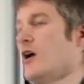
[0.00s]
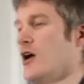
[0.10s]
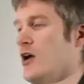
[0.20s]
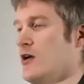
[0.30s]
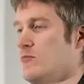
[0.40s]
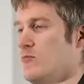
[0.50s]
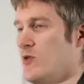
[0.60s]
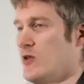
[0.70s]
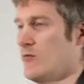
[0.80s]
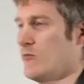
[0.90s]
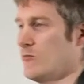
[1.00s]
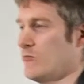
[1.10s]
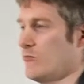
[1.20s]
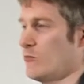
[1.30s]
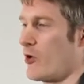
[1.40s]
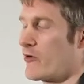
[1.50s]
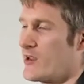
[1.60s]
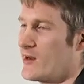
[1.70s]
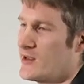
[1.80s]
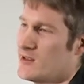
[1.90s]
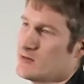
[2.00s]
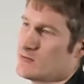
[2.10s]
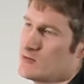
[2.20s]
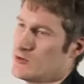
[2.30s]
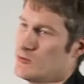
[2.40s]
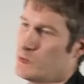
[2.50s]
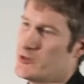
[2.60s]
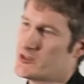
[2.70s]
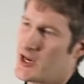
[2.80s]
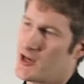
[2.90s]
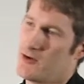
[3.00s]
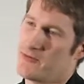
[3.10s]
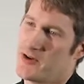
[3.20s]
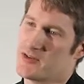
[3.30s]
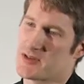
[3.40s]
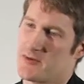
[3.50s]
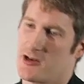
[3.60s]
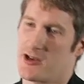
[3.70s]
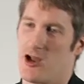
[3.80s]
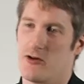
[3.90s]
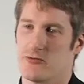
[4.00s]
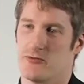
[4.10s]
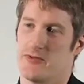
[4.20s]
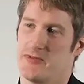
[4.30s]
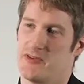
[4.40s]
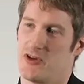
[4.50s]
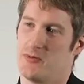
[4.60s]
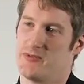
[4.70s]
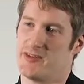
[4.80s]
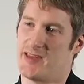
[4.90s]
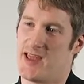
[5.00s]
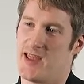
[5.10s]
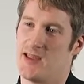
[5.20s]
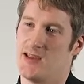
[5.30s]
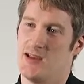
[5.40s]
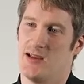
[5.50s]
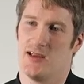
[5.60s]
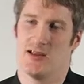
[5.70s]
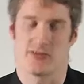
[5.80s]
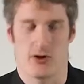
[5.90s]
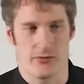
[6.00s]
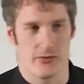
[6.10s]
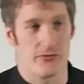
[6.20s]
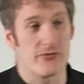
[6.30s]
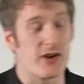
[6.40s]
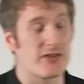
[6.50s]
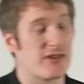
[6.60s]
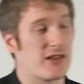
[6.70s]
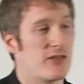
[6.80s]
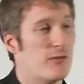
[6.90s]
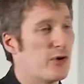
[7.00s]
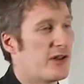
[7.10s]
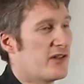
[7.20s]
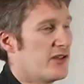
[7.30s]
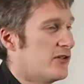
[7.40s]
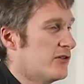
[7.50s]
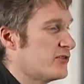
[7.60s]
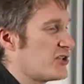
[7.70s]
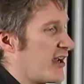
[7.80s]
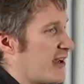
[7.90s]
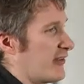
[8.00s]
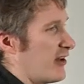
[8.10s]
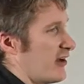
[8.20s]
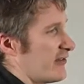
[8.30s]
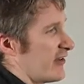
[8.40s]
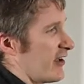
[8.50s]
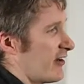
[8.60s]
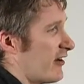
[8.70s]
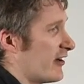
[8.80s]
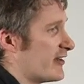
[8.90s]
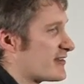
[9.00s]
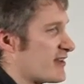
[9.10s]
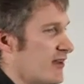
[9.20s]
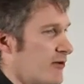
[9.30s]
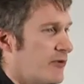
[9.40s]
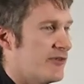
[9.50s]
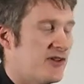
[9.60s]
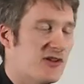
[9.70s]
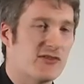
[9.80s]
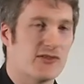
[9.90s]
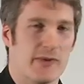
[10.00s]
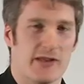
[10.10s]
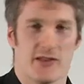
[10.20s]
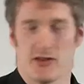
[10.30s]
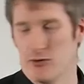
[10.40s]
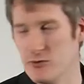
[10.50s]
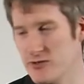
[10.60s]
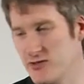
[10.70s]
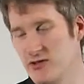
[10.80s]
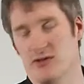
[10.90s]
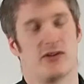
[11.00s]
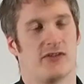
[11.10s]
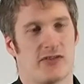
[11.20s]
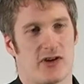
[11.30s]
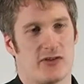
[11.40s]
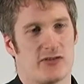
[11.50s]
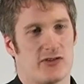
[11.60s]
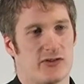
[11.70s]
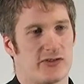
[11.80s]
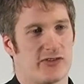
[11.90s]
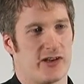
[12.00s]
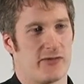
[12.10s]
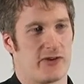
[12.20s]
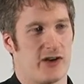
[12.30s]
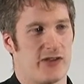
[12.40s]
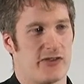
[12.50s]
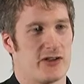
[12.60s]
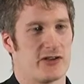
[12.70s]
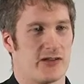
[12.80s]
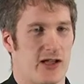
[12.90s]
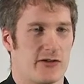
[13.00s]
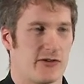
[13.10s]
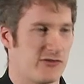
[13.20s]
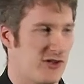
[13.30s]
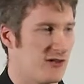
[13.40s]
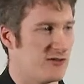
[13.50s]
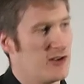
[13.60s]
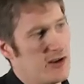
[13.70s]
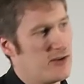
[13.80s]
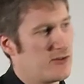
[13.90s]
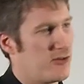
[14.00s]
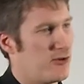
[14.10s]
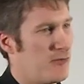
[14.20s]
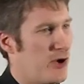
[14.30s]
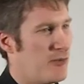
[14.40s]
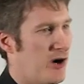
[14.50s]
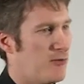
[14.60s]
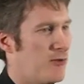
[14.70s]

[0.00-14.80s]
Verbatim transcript: Um, worryingly, you, we check our phones something like 150 times a day. It's often the first thing in the morning that you check and the last thing at night, whereas it used to be that you would turn to your significant other, now you turn to your mobile.